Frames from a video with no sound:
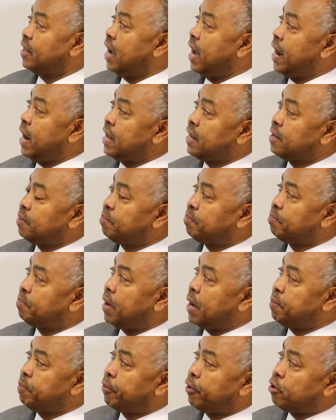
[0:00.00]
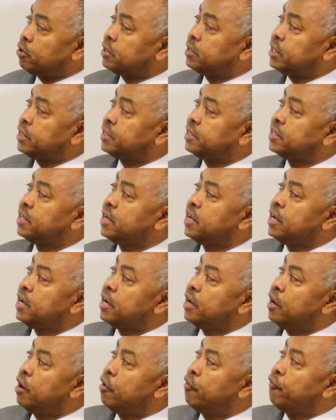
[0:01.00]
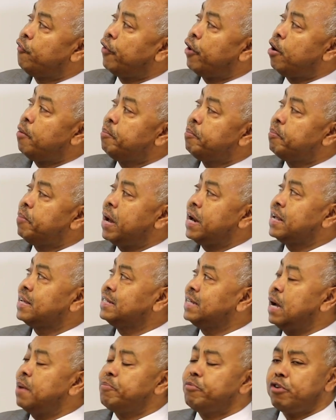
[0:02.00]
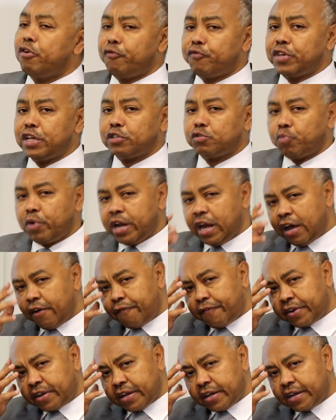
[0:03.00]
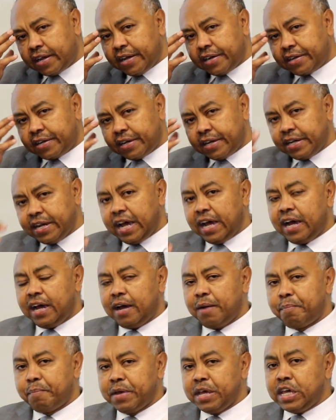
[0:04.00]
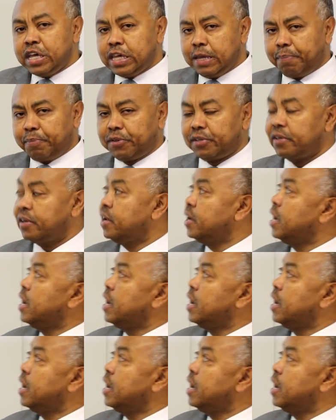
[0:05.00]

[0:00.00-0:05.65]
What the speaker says: And I brought this from an example of just one African country, Egypt.